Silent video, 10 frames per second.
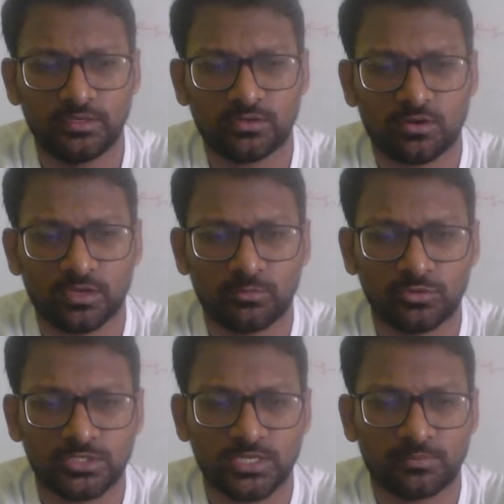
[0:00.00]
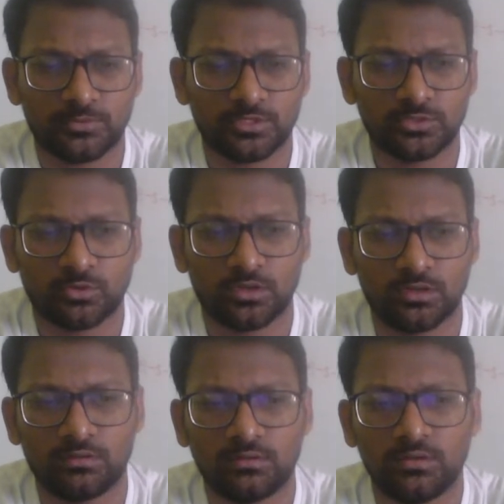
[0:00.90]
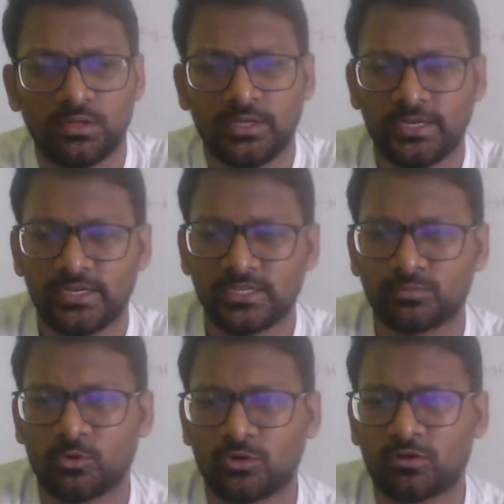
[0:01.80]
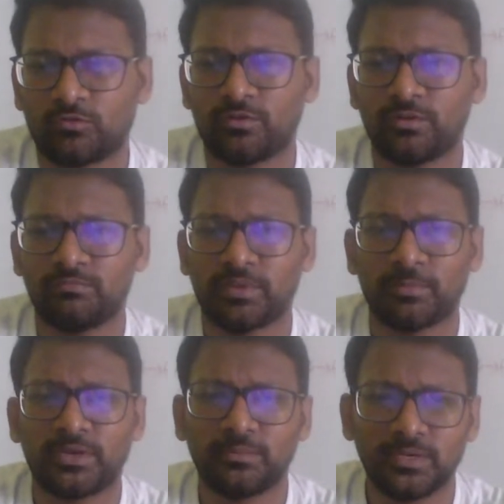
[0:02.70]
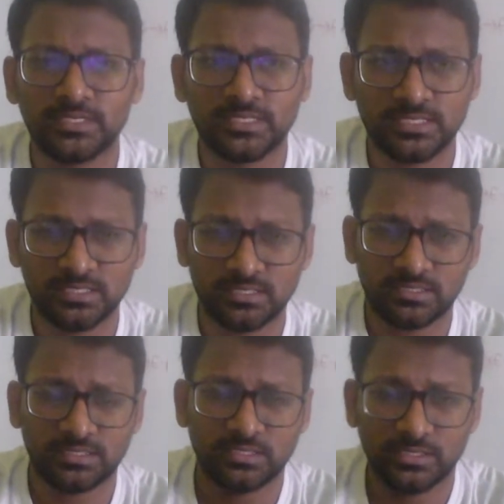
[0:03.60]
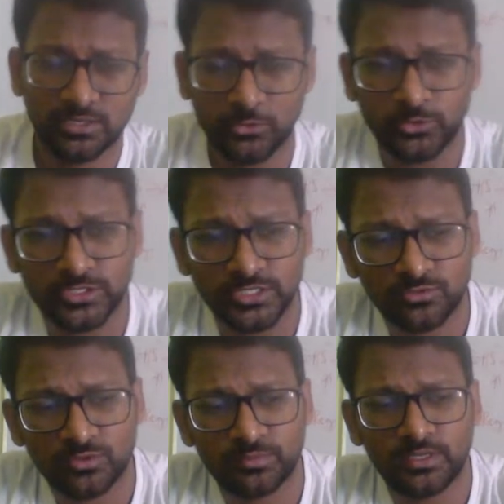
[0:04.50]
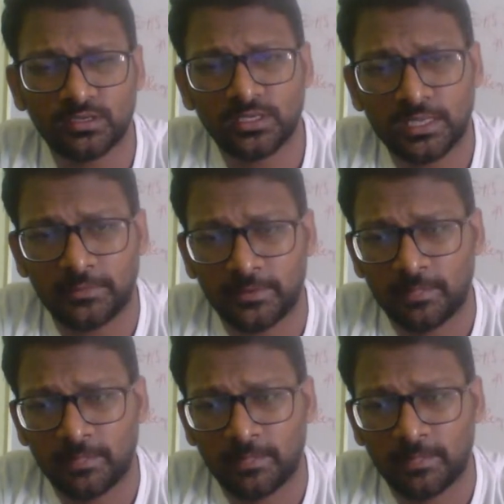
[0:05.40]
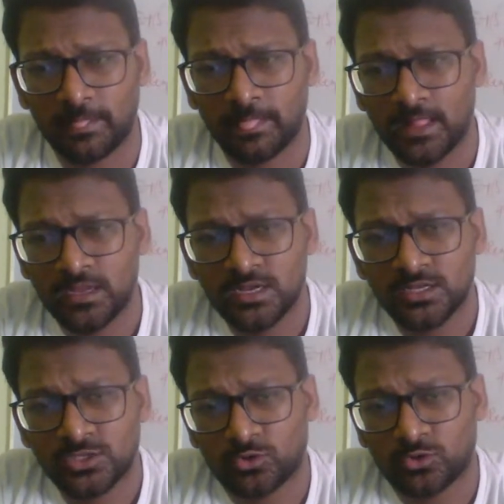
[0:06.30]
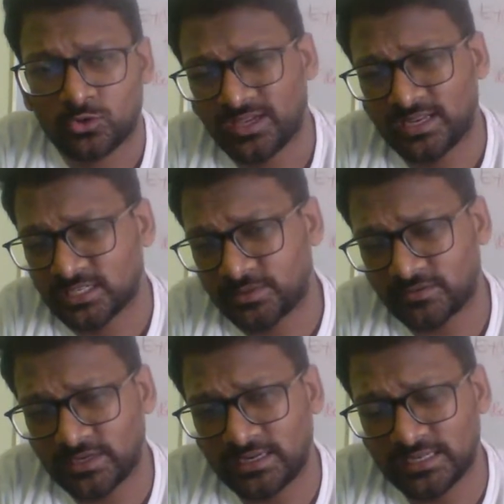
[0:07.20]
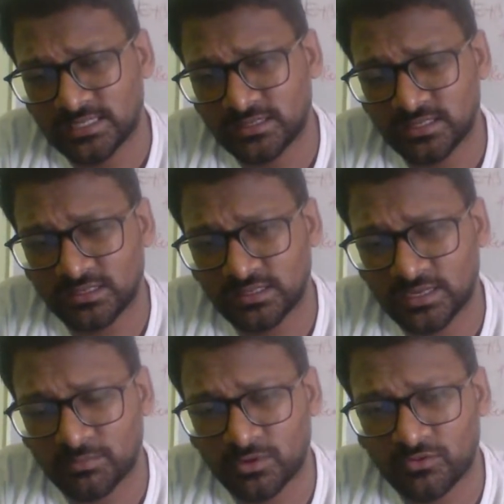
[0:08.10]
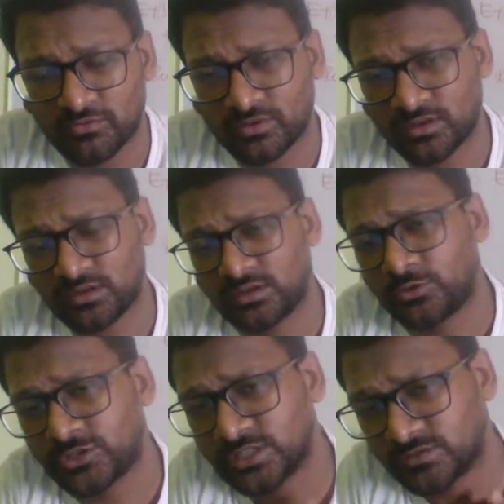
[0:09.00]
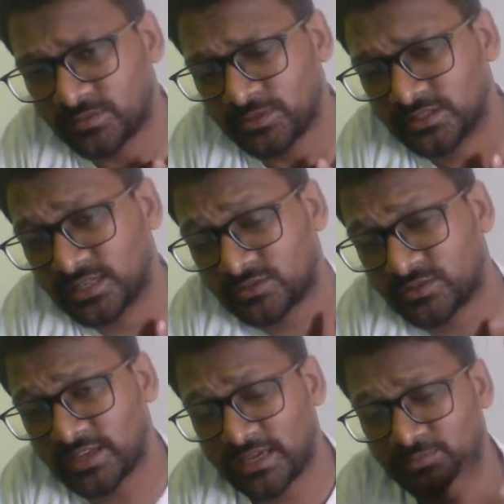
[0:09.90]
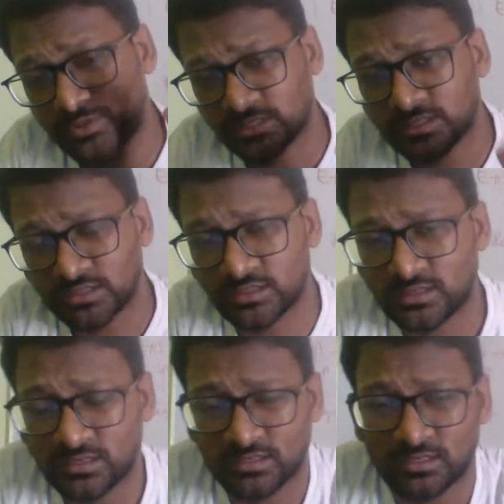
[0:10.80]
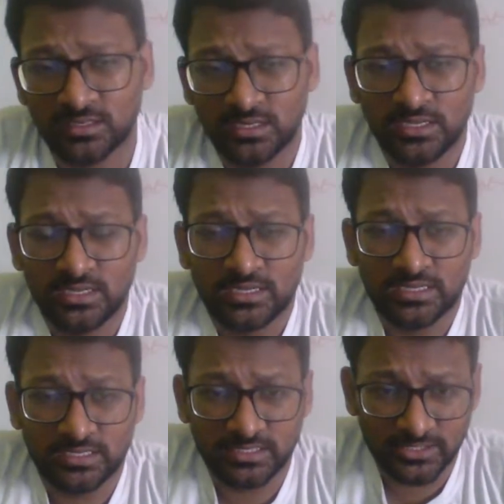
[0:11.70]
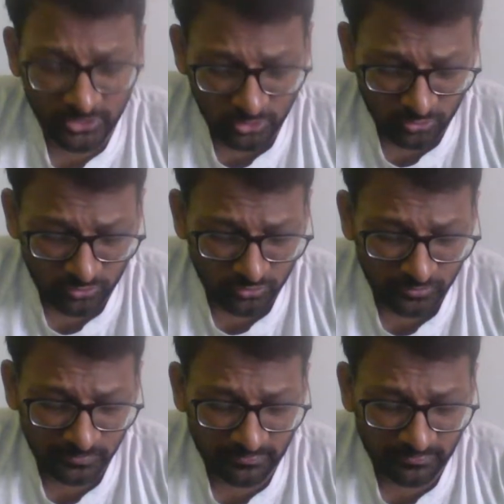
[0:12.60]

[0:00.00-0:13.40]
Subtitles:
When we talk about chapter 12, is more of a memory based question should be coming. So you can expect very less number of questions from this. That's why I kept you know